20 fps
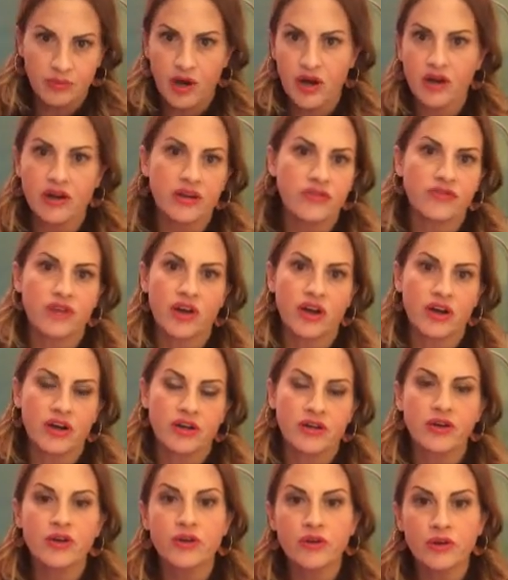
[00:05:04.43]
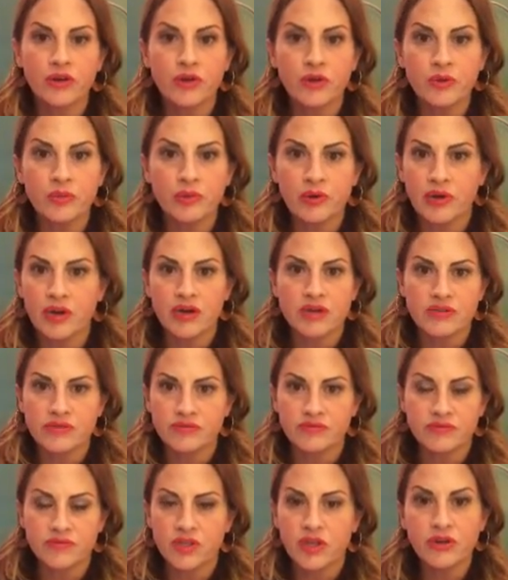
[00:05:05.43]
part of our group or
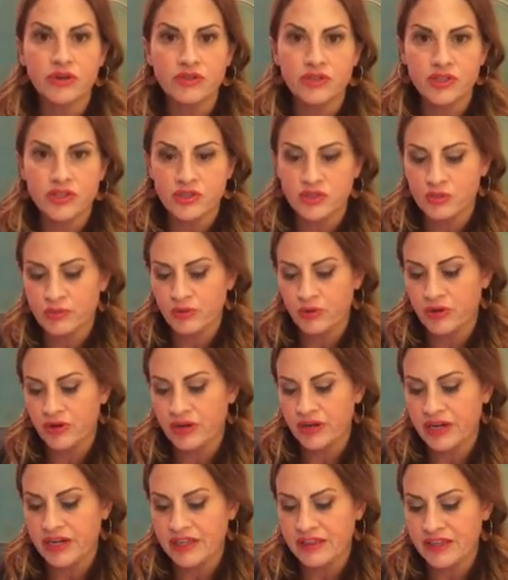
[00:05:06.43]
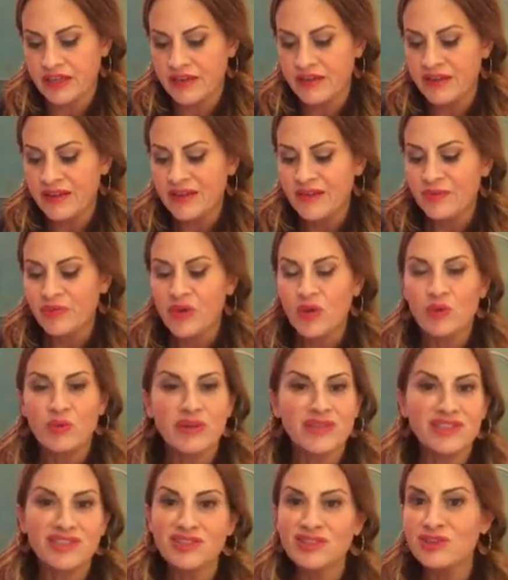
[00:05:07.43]
our coaching support or anything.
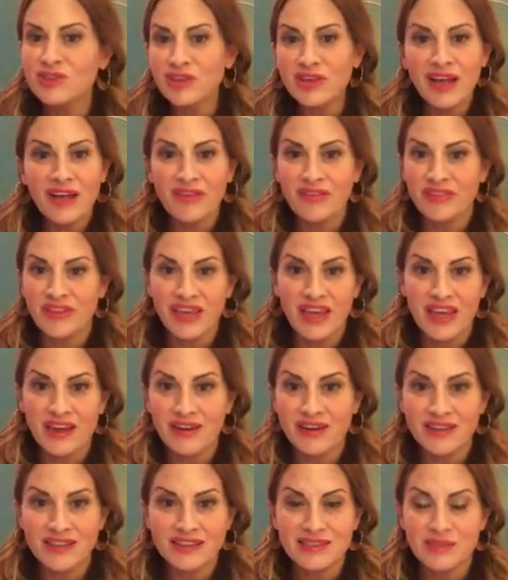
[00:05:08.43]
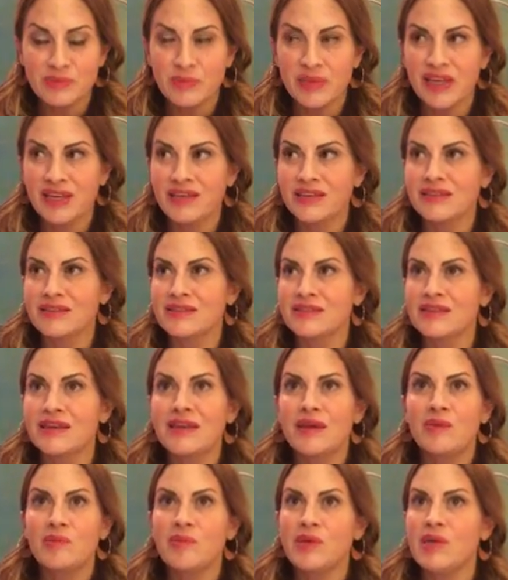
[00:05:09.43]
We just took out the carrots because
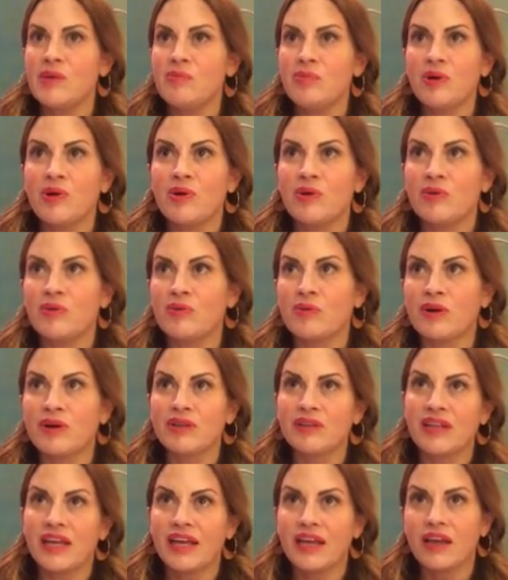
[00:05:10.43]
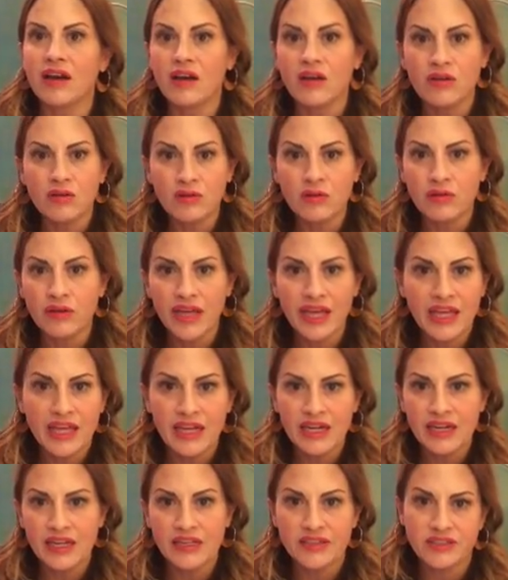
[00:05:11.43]
people were like, oh,
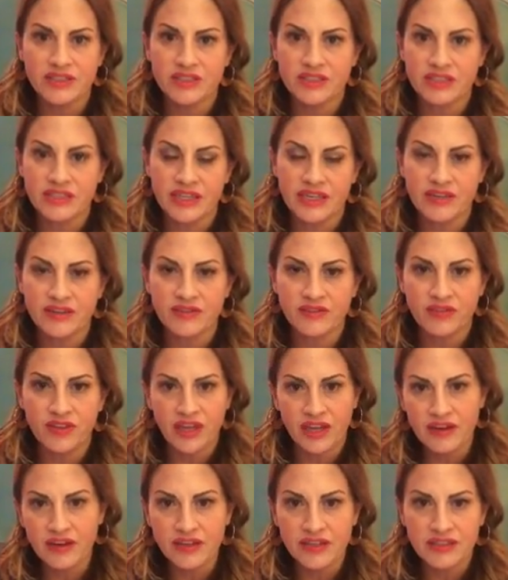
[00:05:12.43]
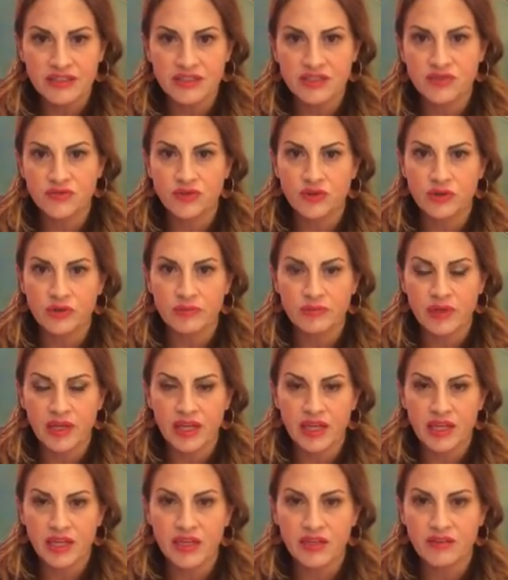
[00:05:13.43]
can't I just have carrots for
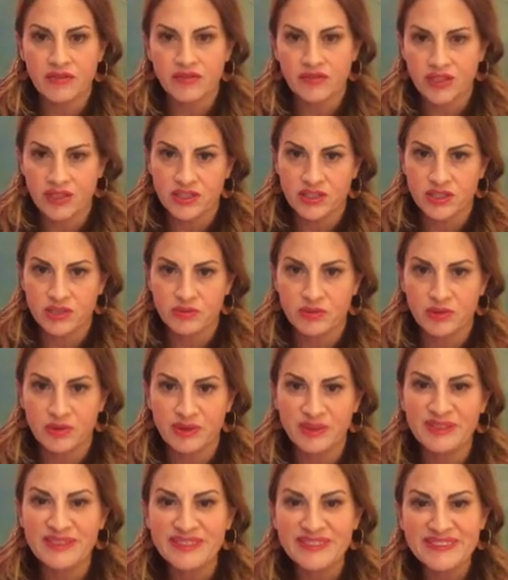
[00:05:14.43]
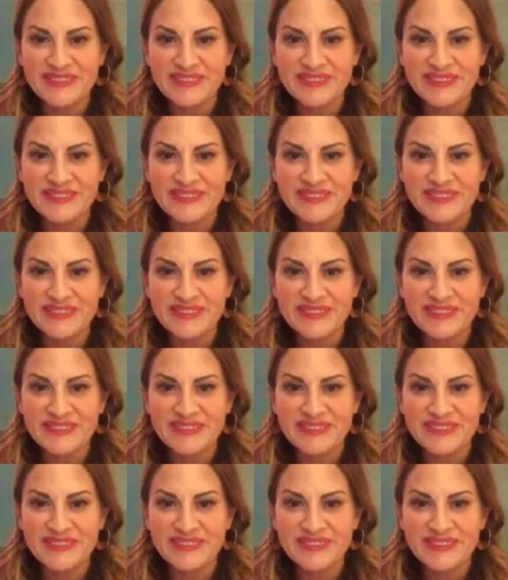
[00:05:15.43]
my vegetables?